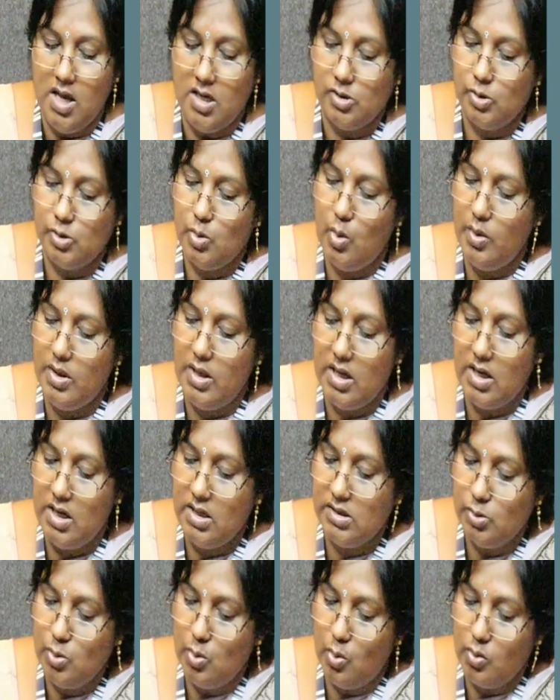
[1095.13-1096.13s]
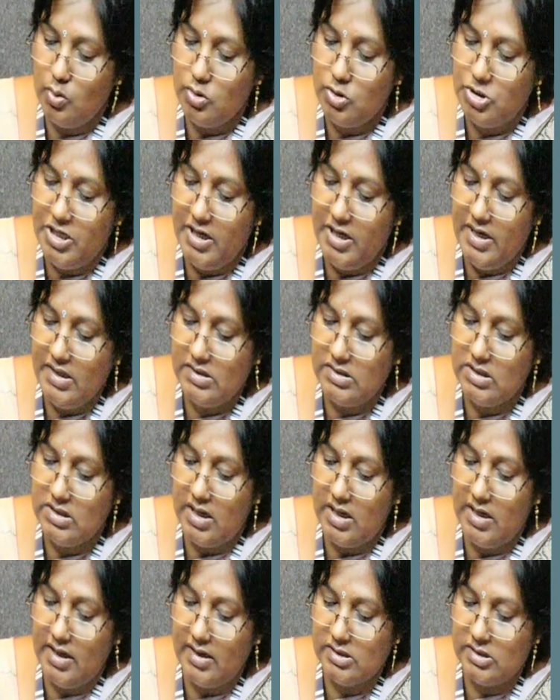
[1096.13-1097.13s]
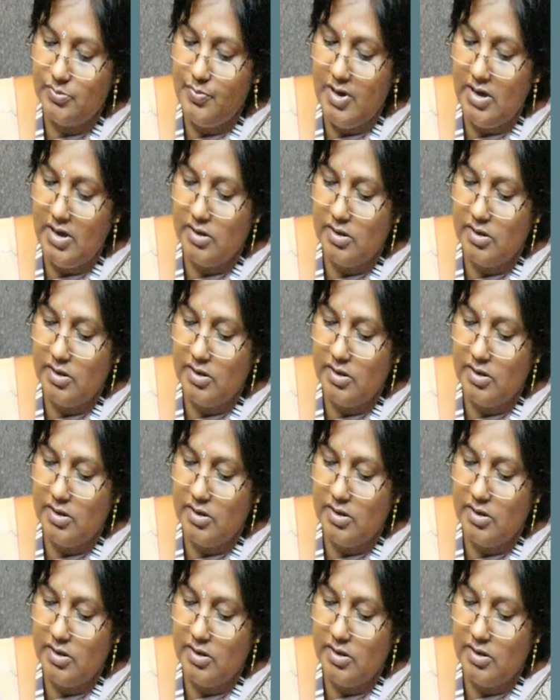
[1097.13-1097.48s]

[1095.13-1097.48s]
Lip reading: So there is no change in the next B.